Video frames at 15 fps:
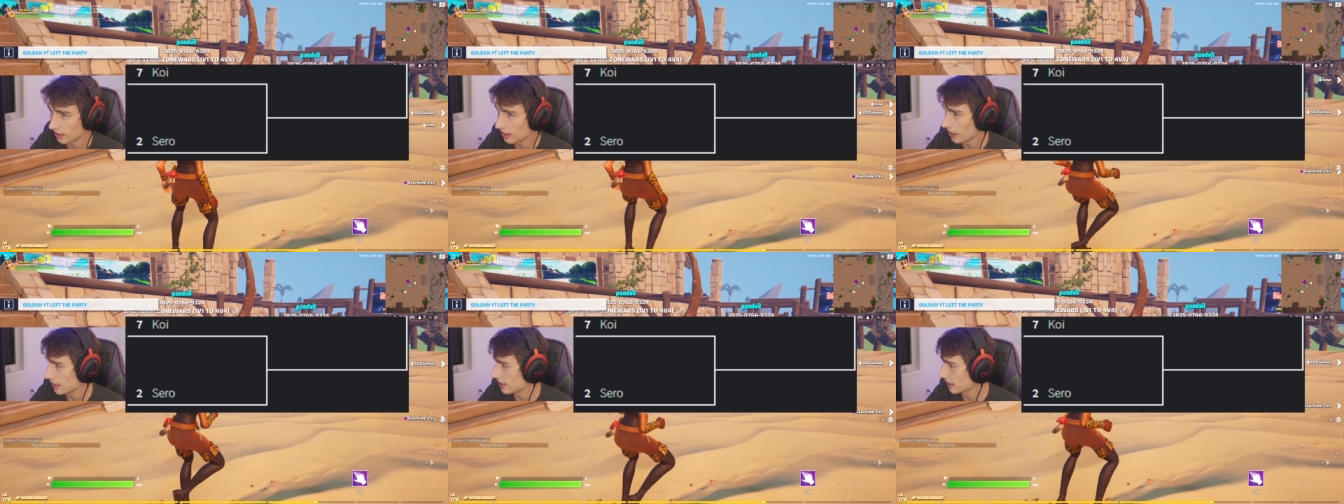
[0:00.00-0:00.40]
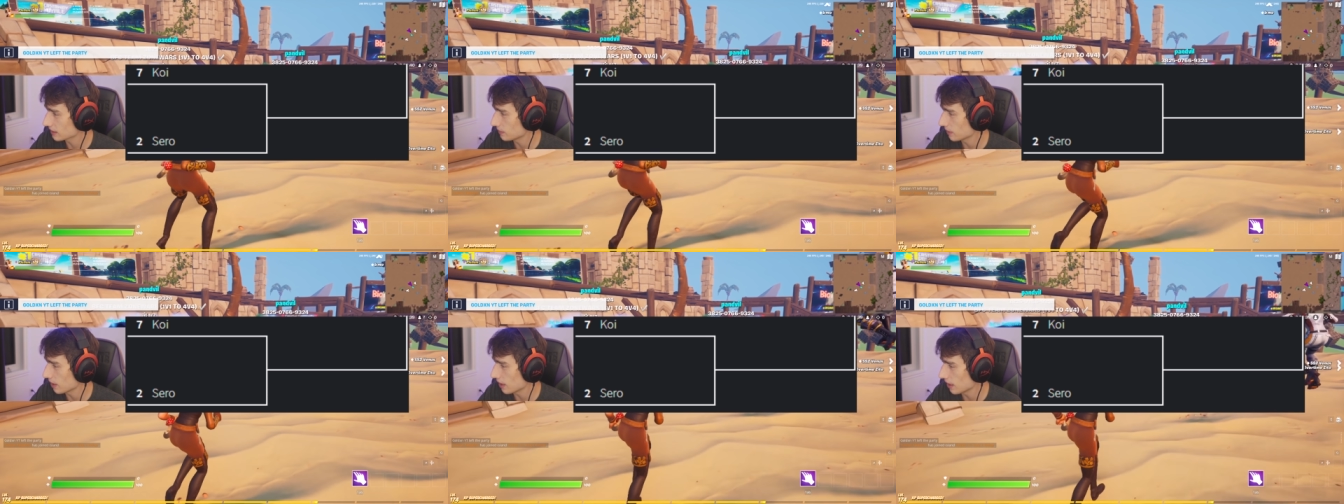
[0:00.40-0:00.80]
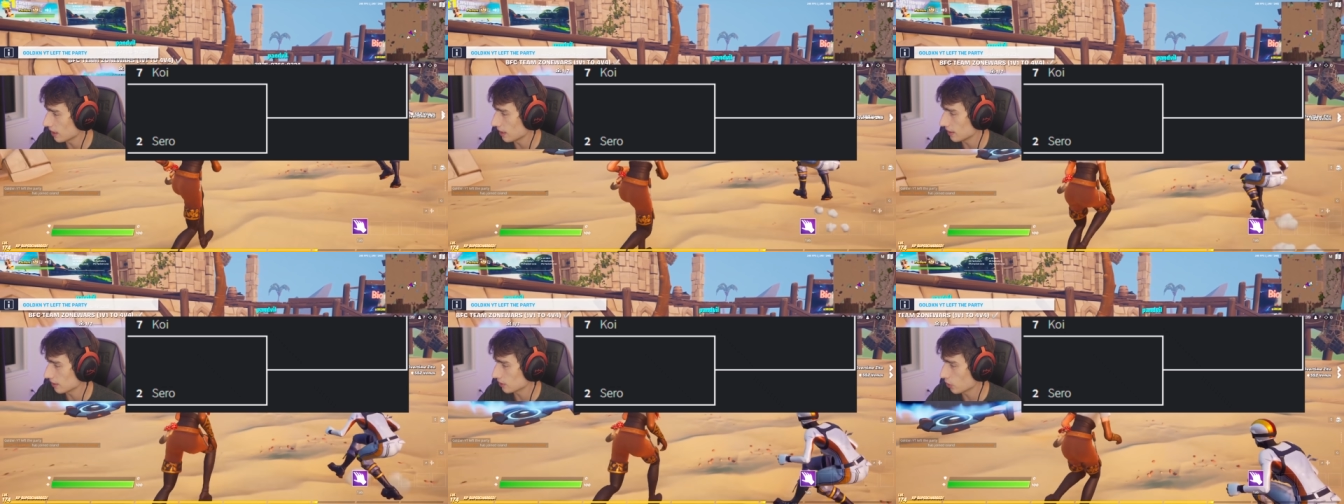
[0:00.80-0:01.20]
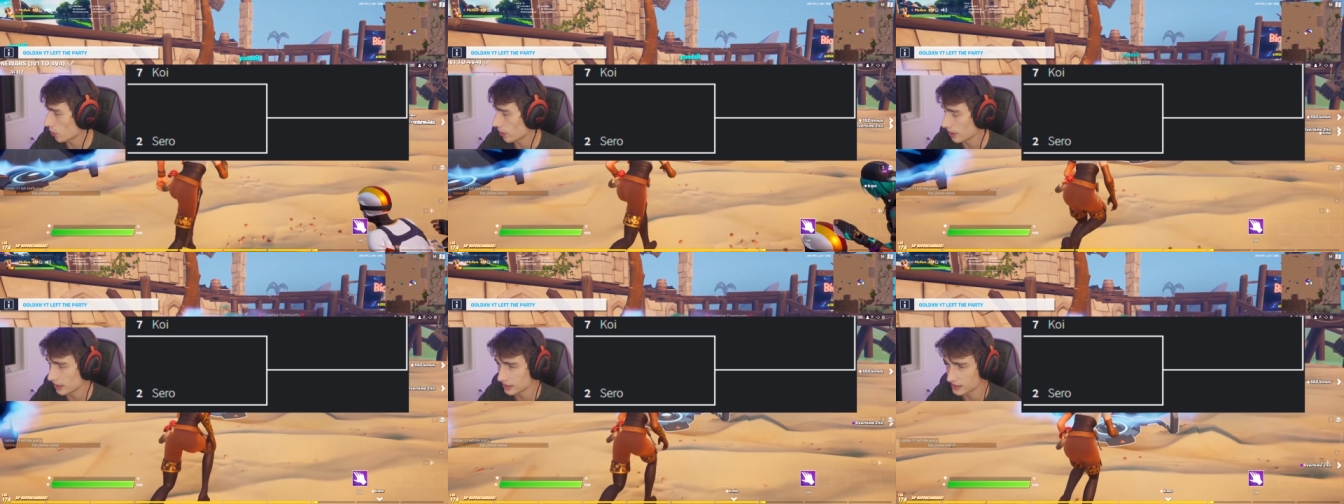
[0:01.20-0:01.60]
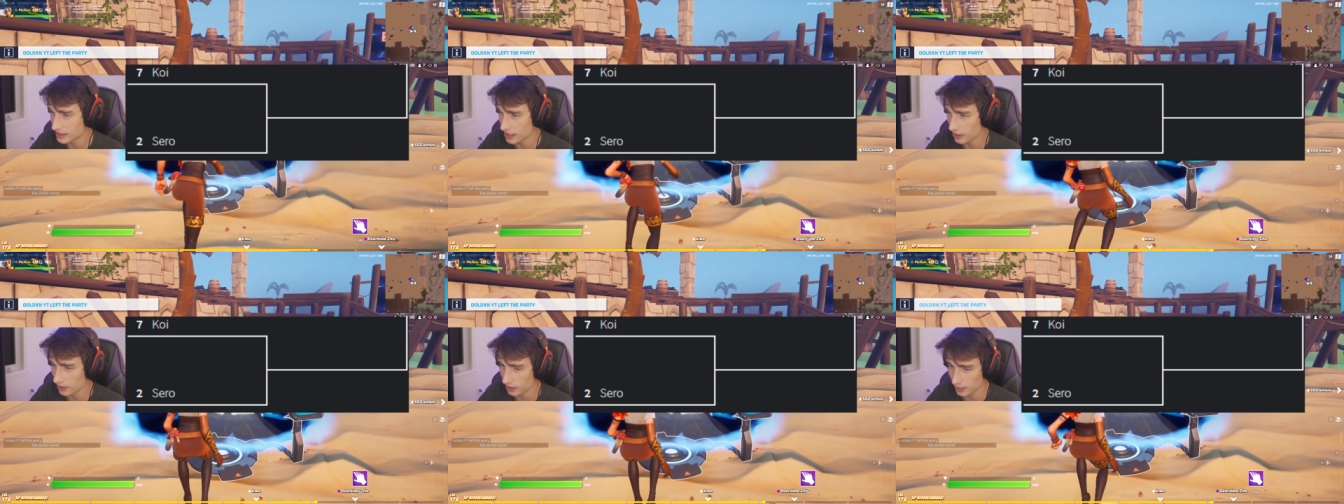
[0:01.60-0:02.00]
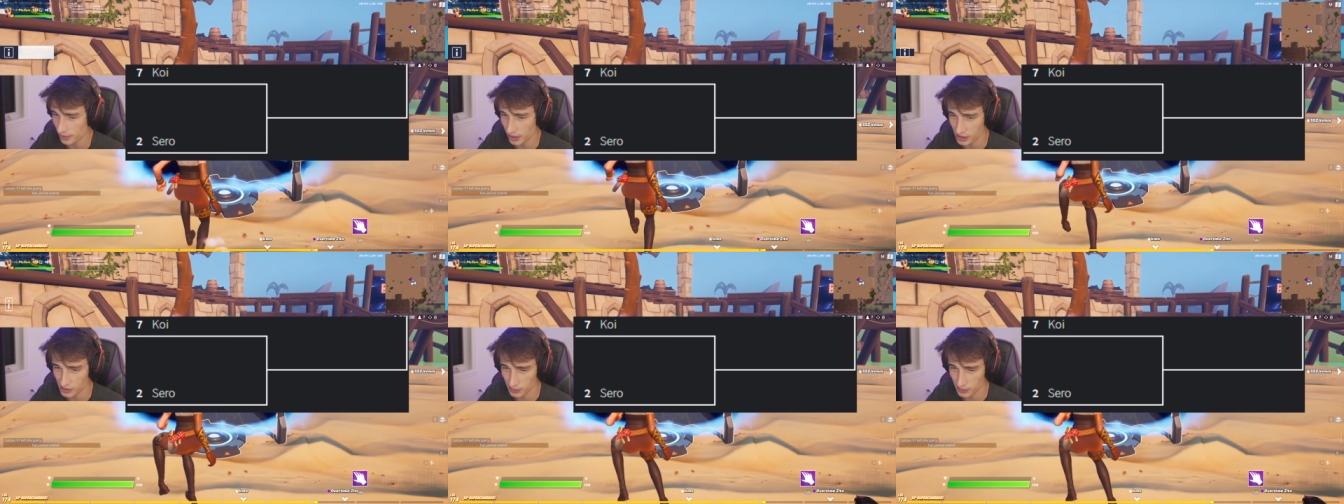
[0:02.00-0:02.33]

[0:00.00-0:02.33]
All right, next we got uh, Koi and Sero coming to this